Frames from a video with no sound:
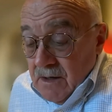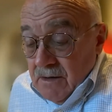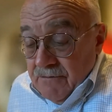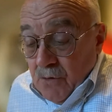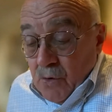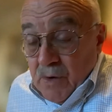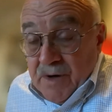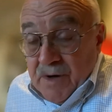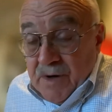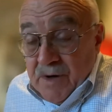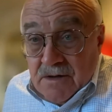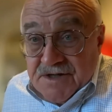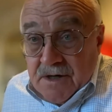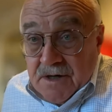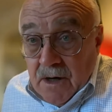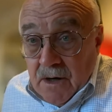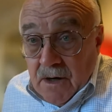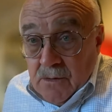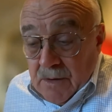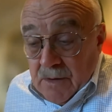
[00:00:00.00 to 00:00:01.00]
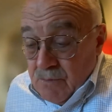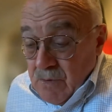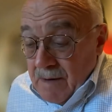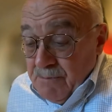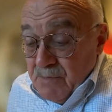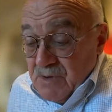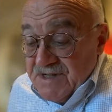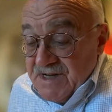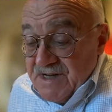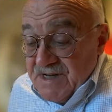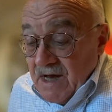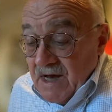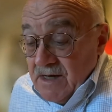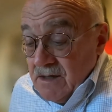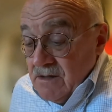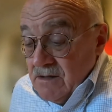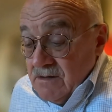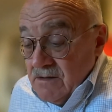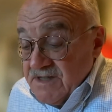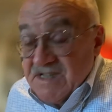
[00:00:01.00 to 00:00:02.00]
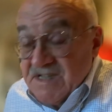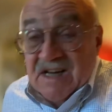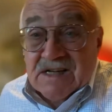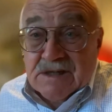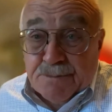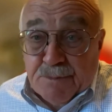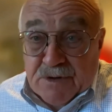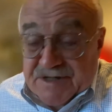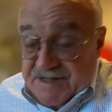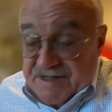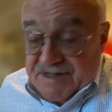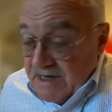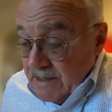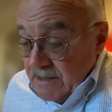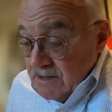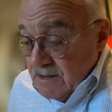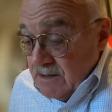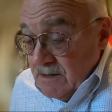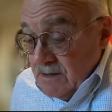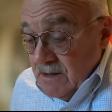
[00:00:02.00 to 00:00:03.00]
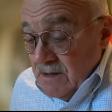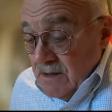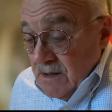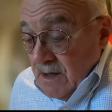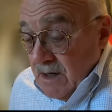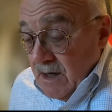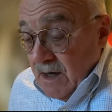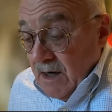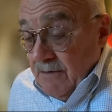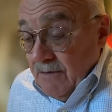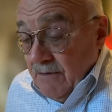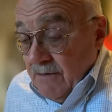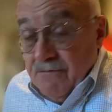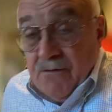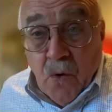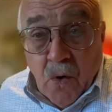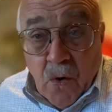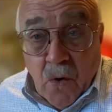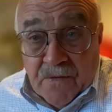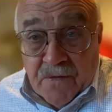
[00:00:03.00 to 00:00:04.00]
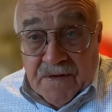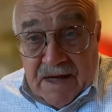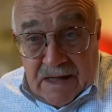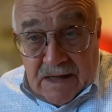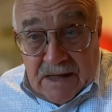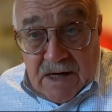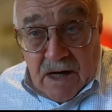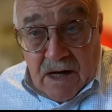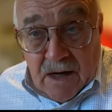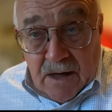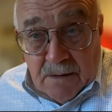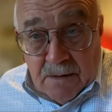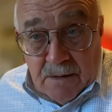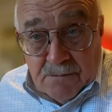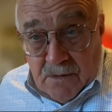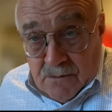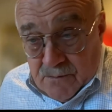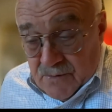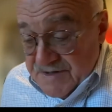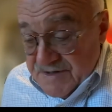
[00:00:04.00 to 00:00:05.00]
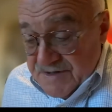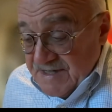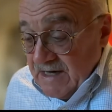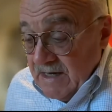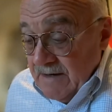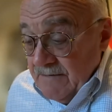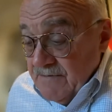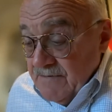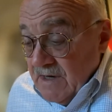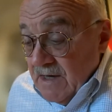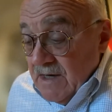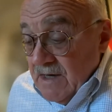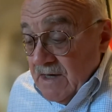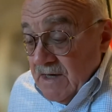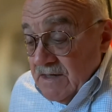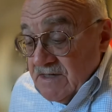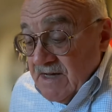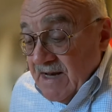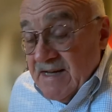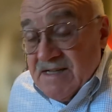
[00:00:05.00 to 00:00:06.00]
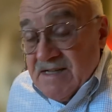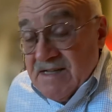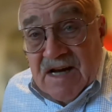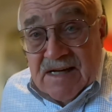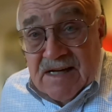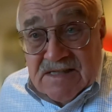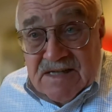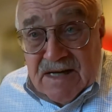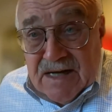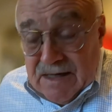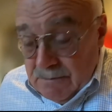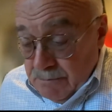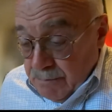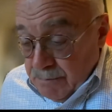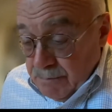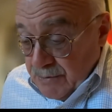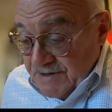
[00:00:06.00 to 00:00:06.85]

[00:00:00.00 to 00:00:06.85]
40 years ago, it represented 6% of all the income received. Today, it's 18%.